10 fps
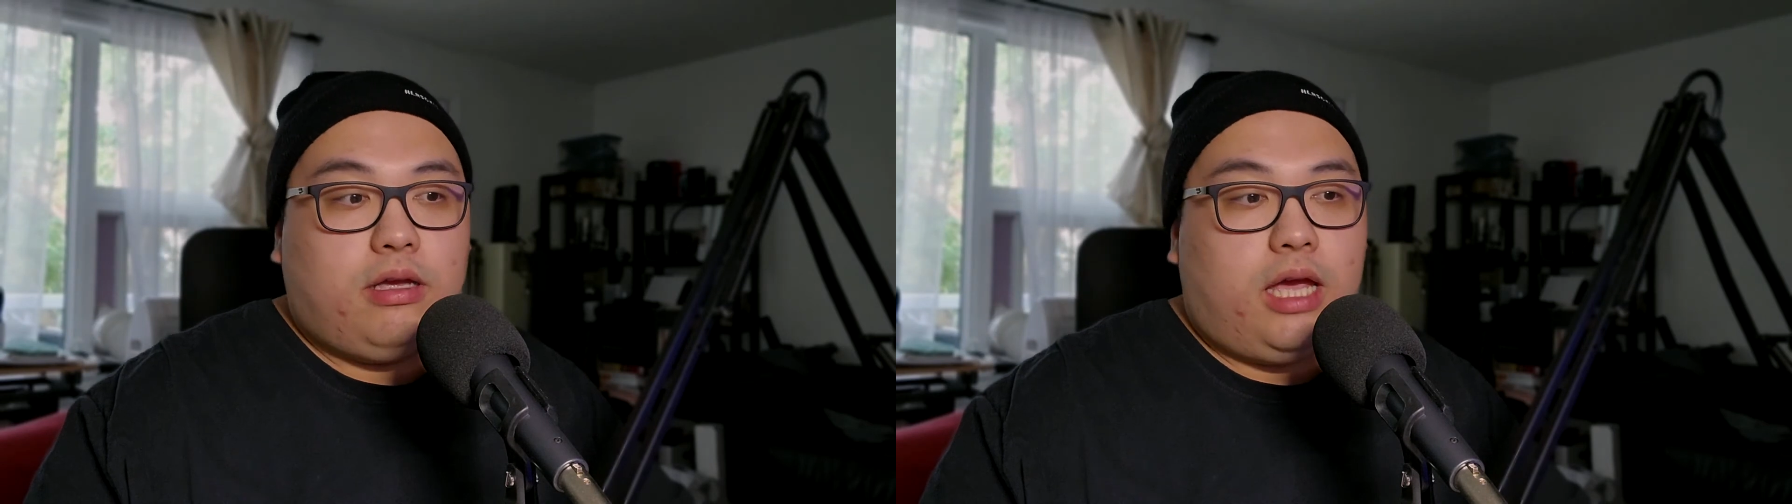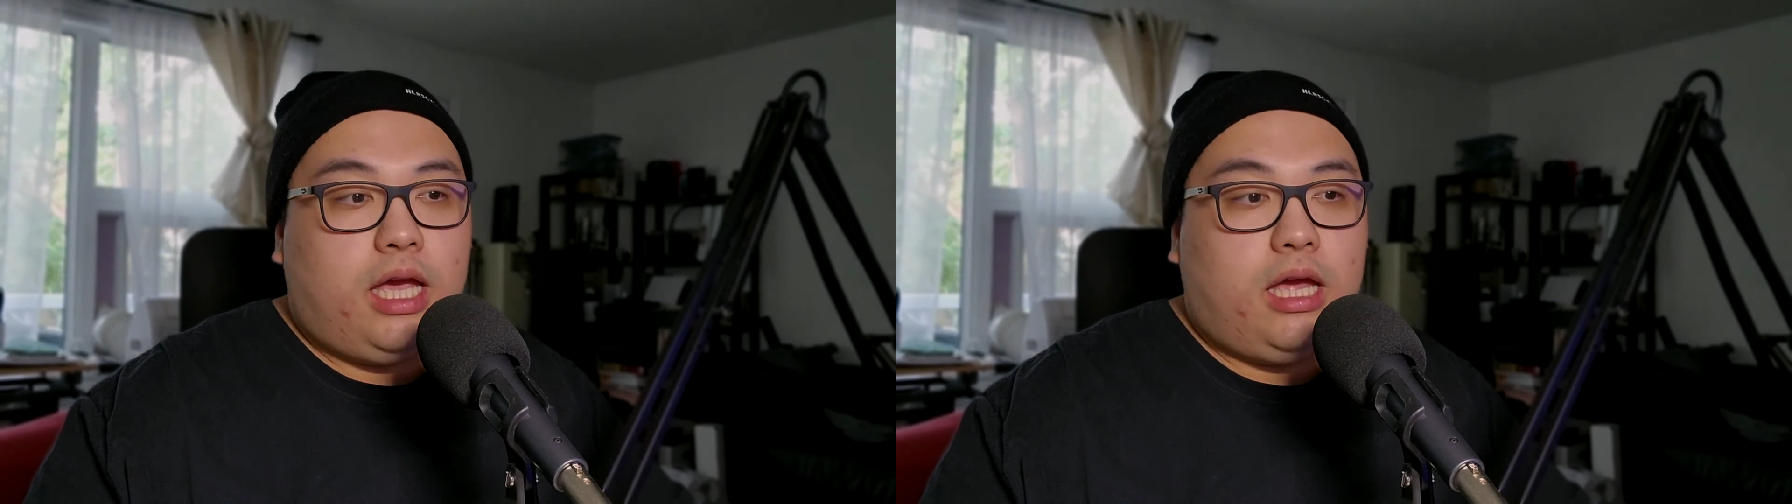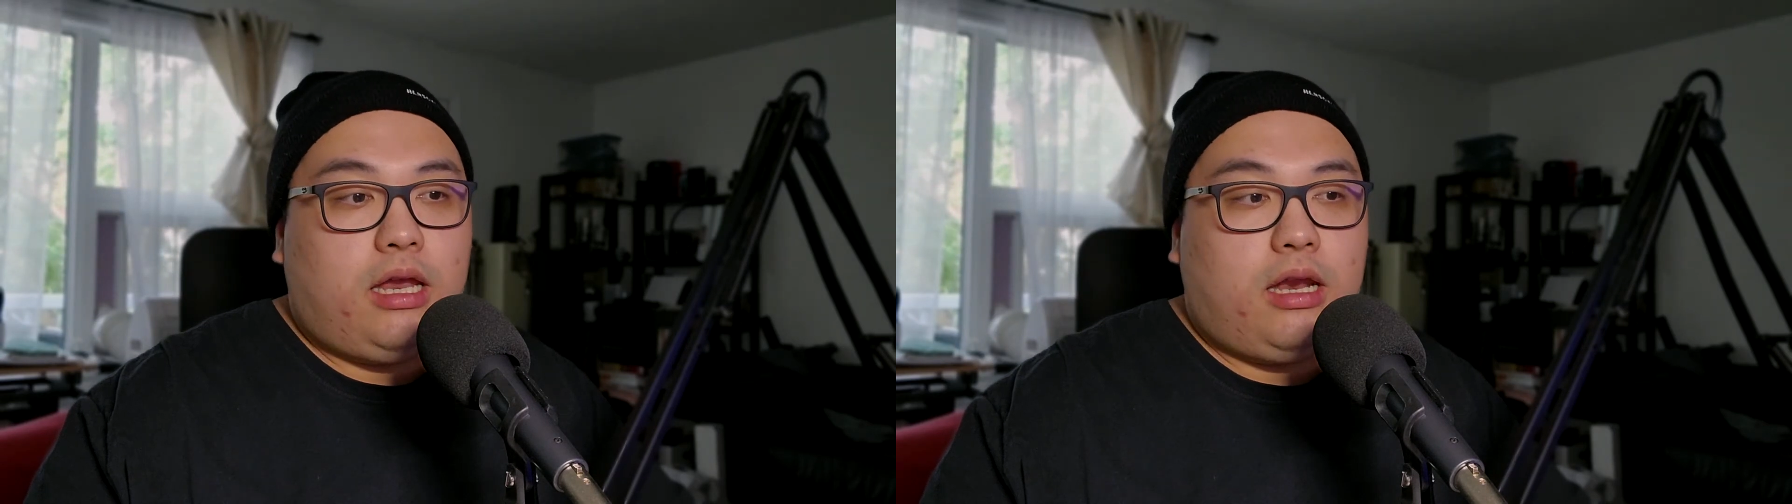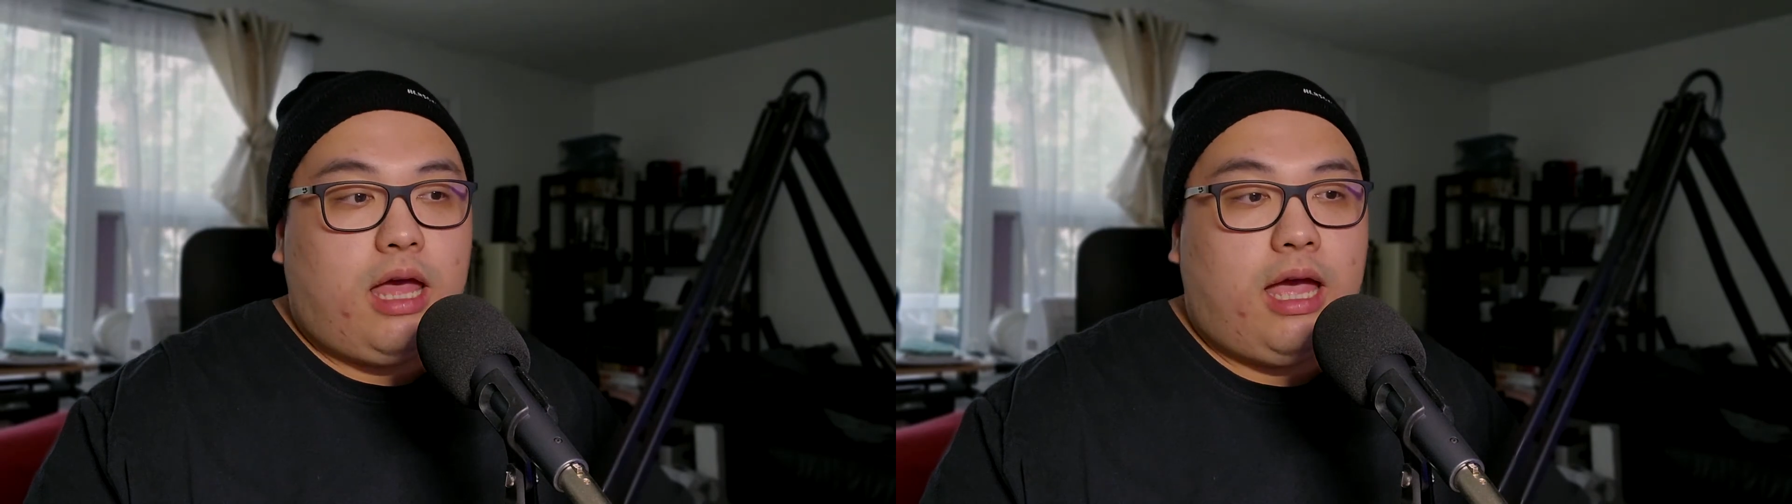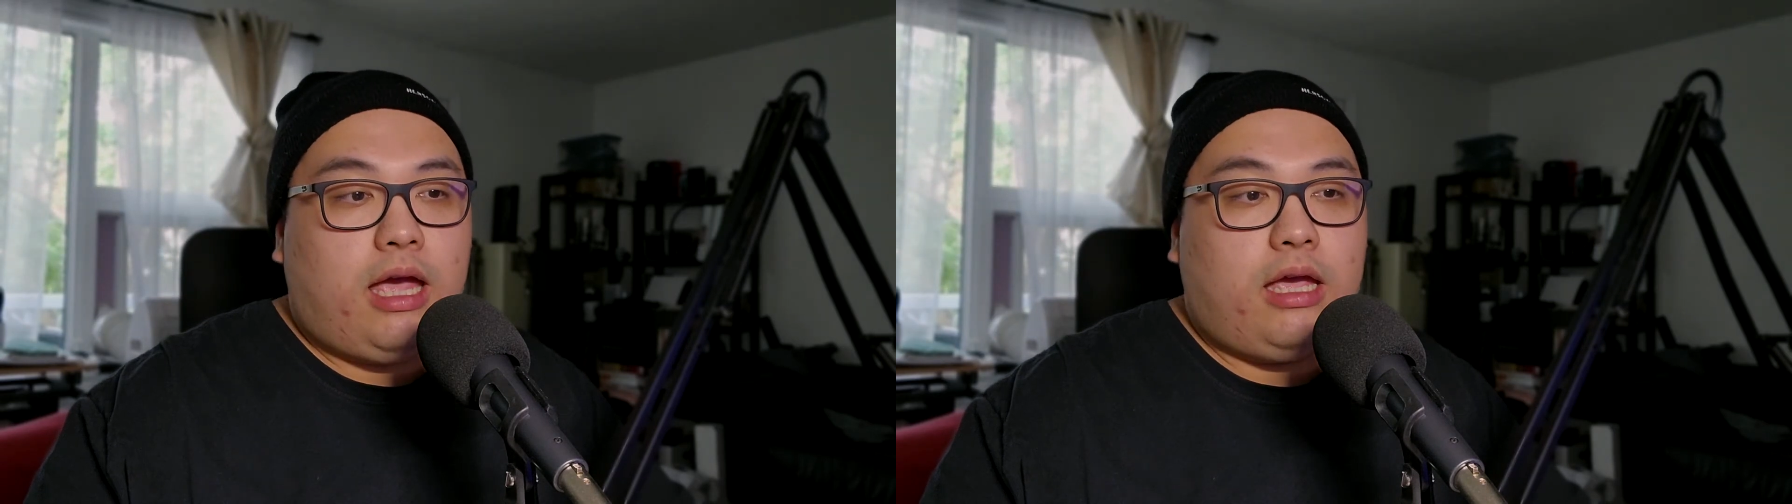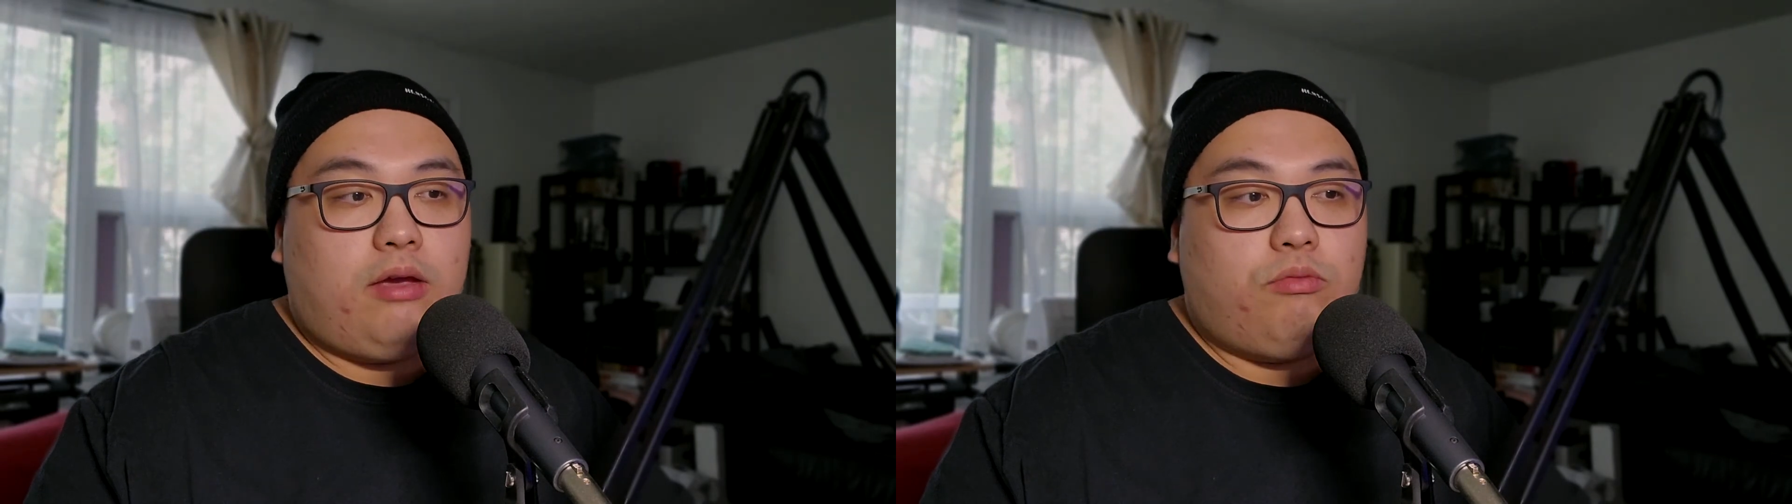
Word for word: And I